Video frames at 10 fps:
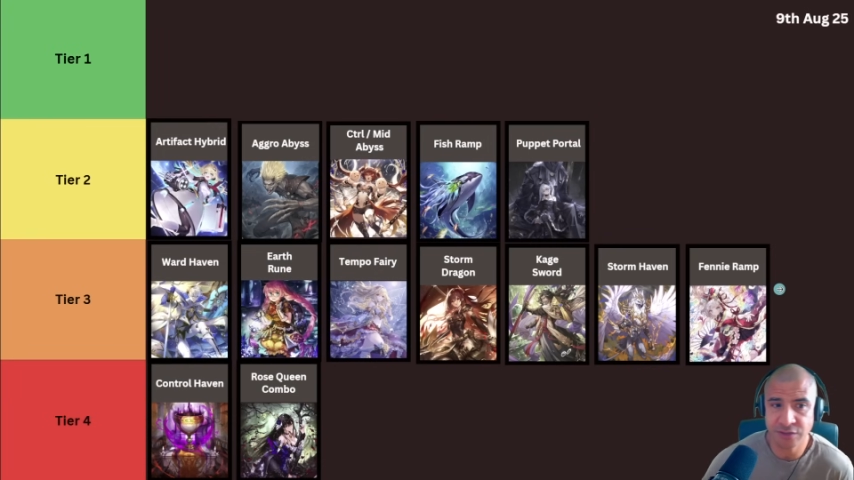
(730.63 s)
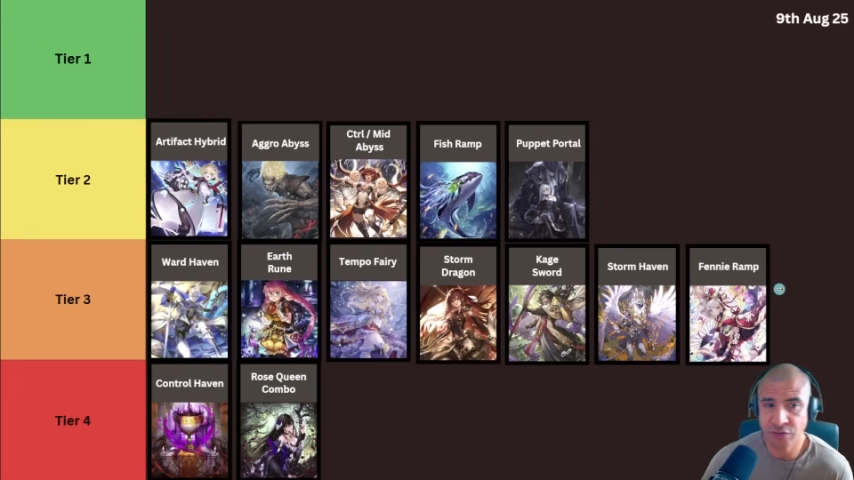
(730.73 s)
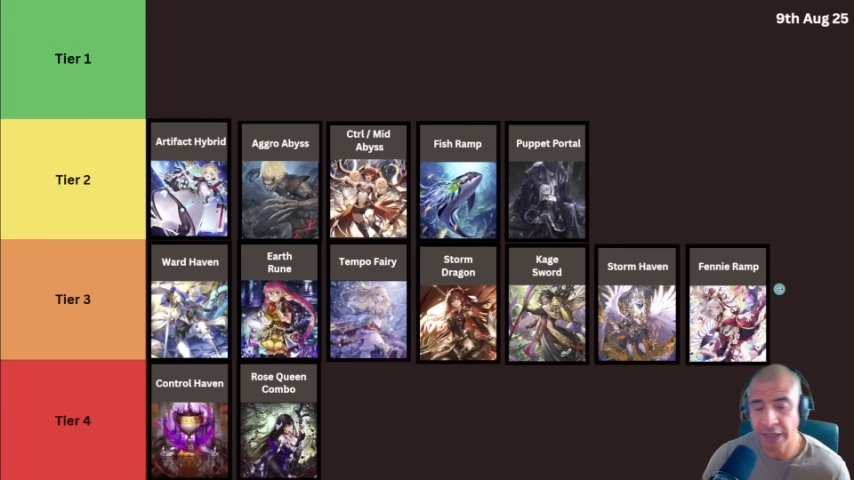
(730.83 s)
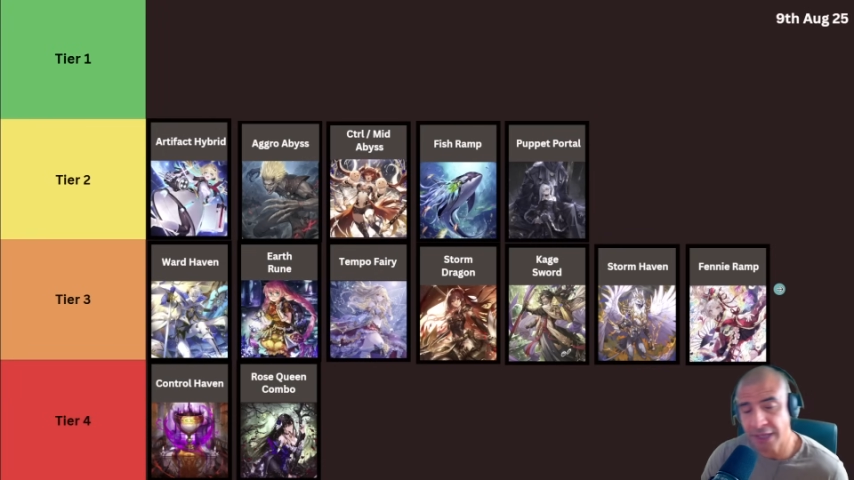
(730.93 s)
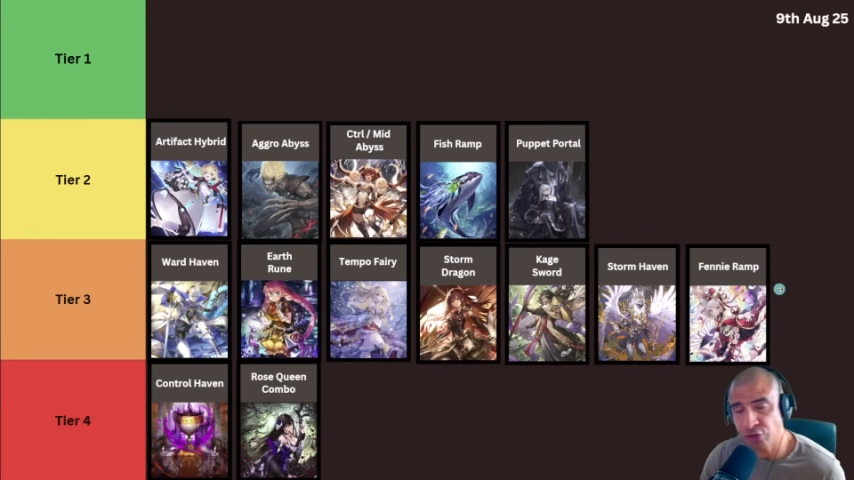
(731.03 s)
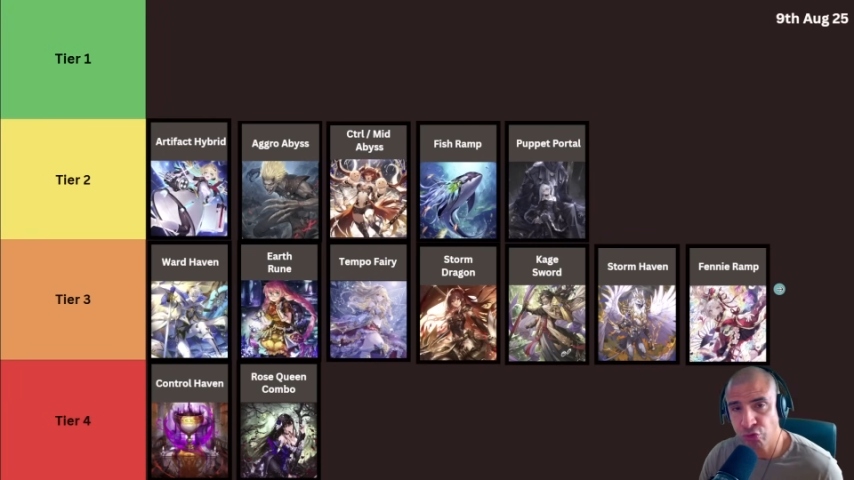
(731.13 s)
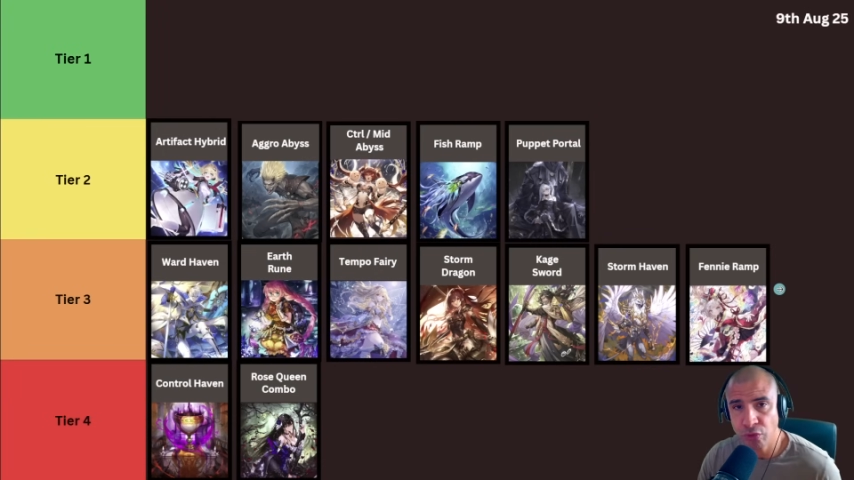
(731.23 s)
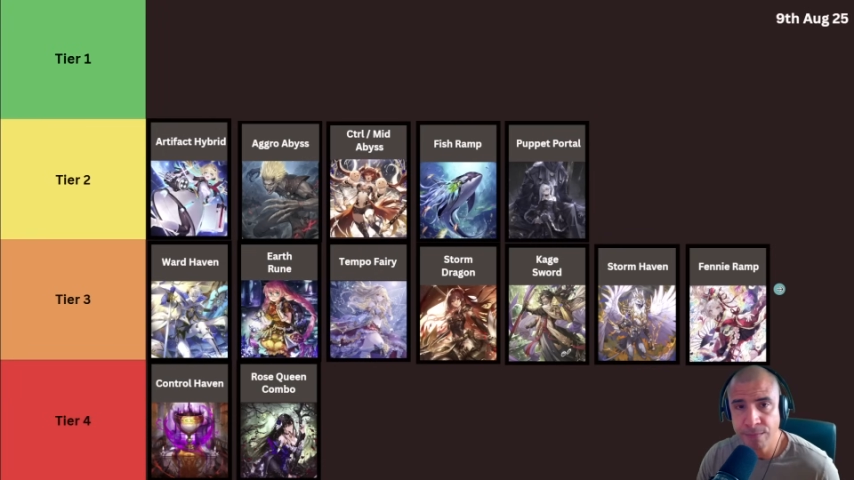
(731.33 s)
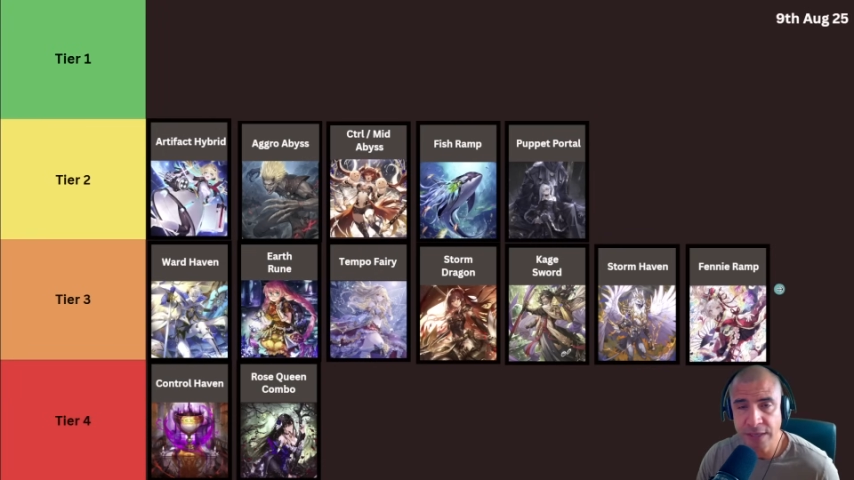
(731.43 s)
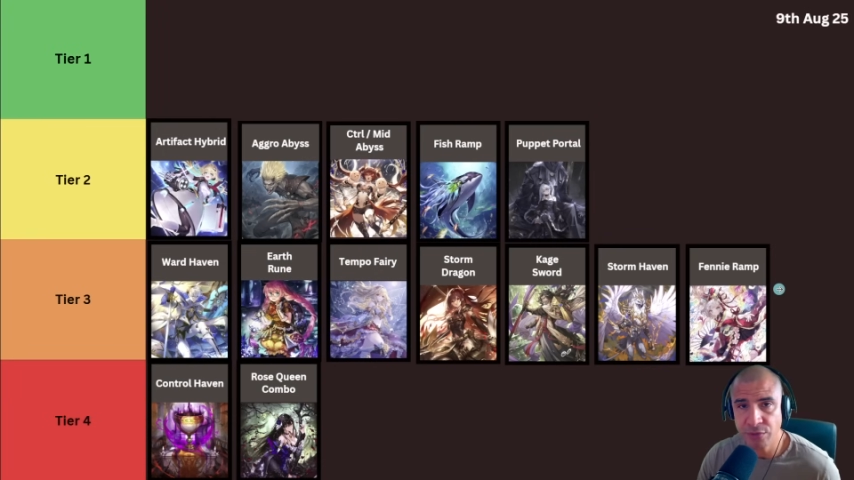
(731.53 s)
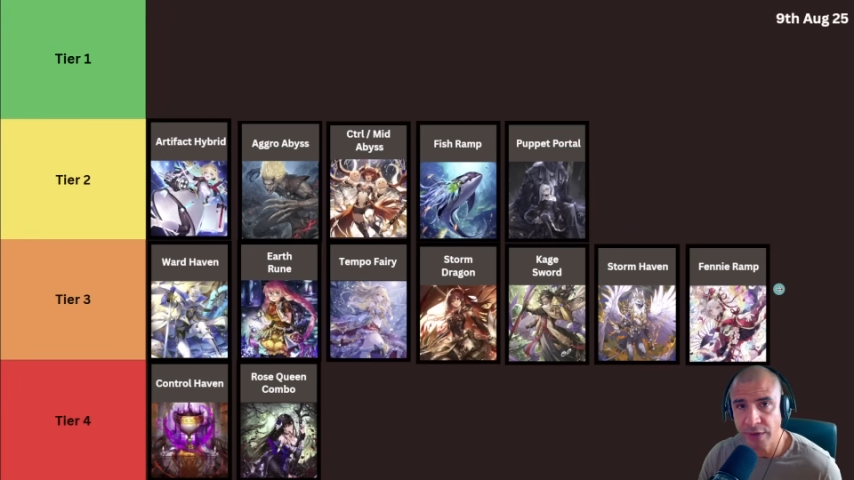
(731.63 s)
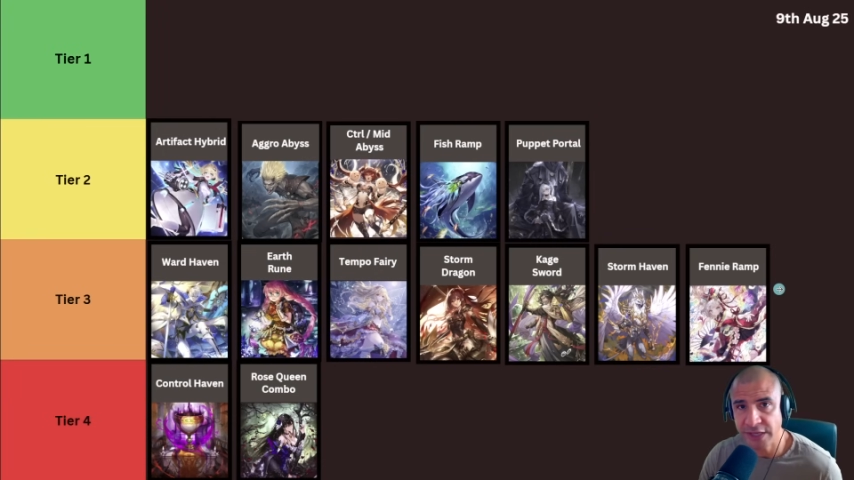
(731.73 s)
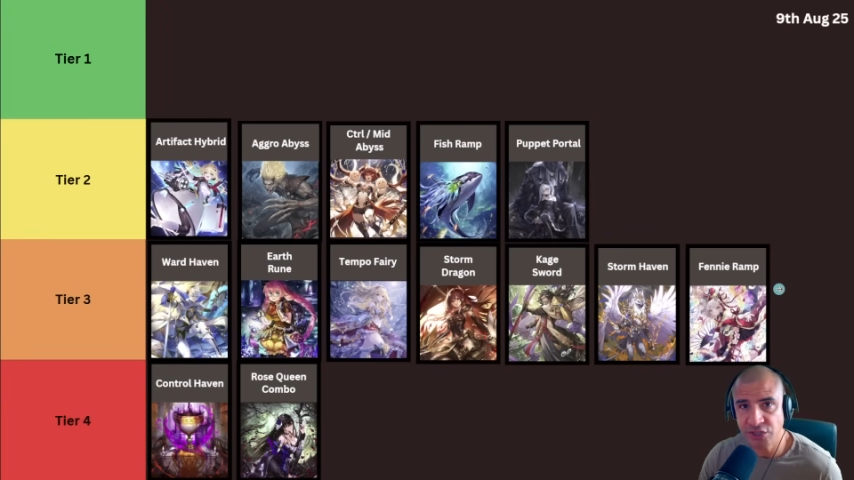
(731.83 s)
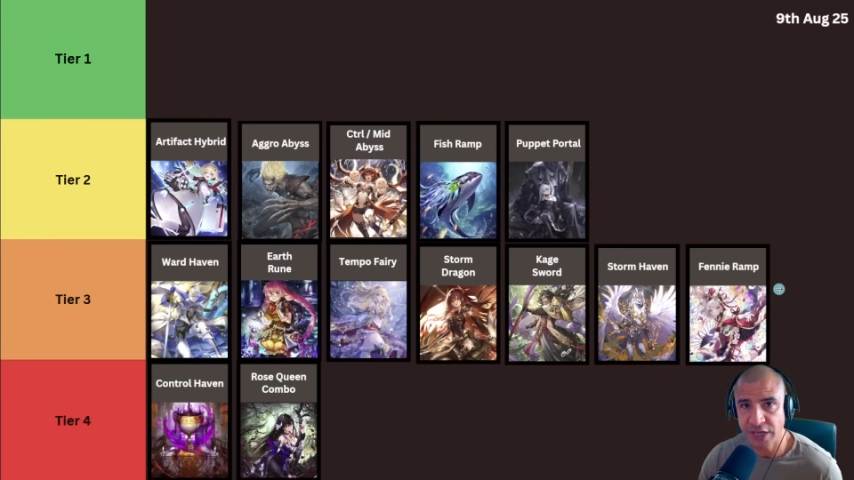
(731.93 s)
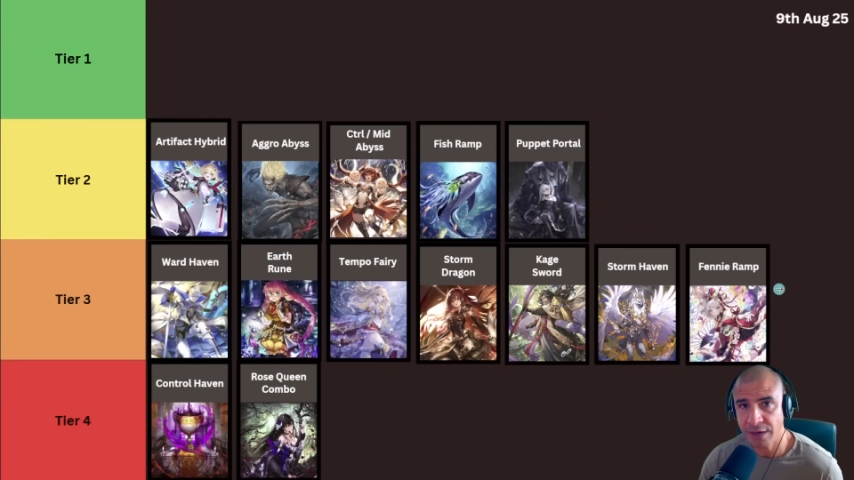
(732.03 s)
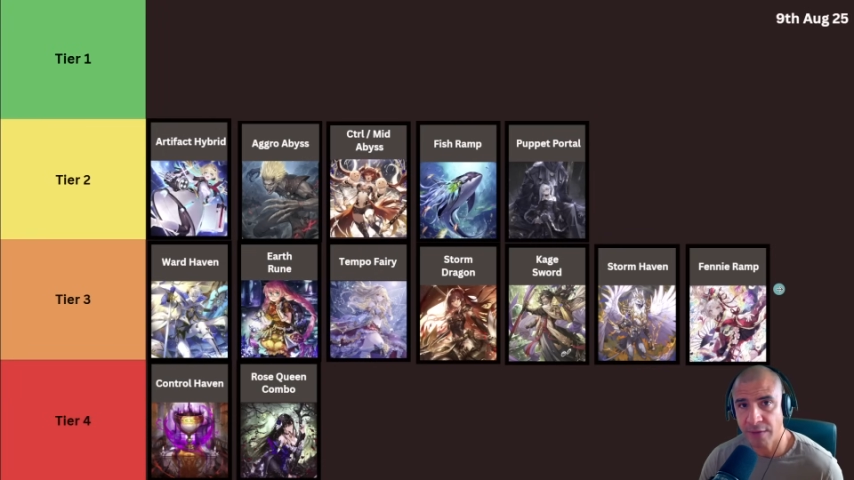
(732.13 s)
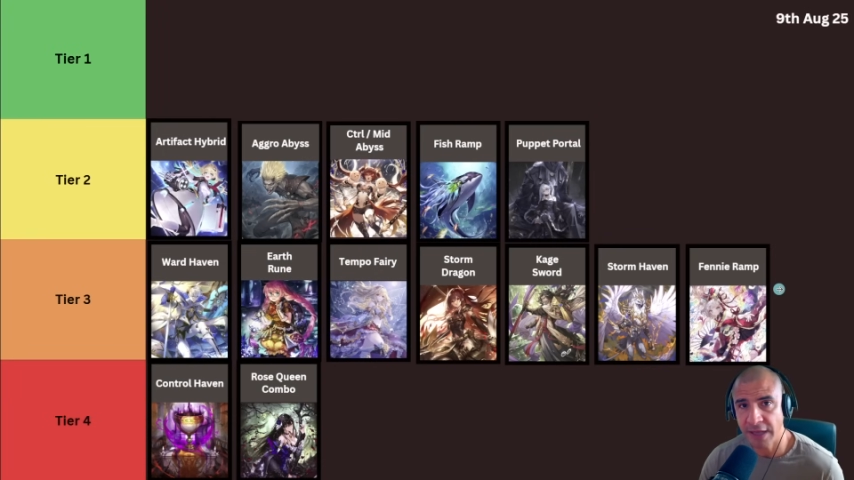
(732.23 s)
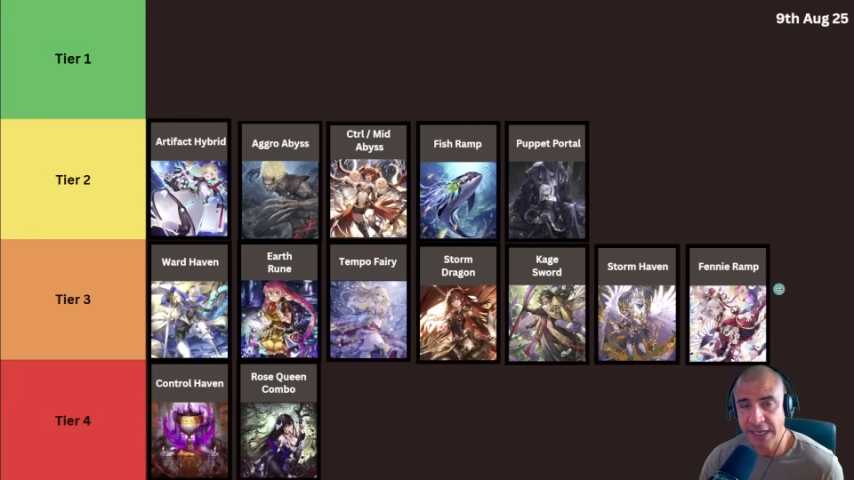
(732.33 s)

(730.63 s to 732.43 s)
like a true mid-range deck, right?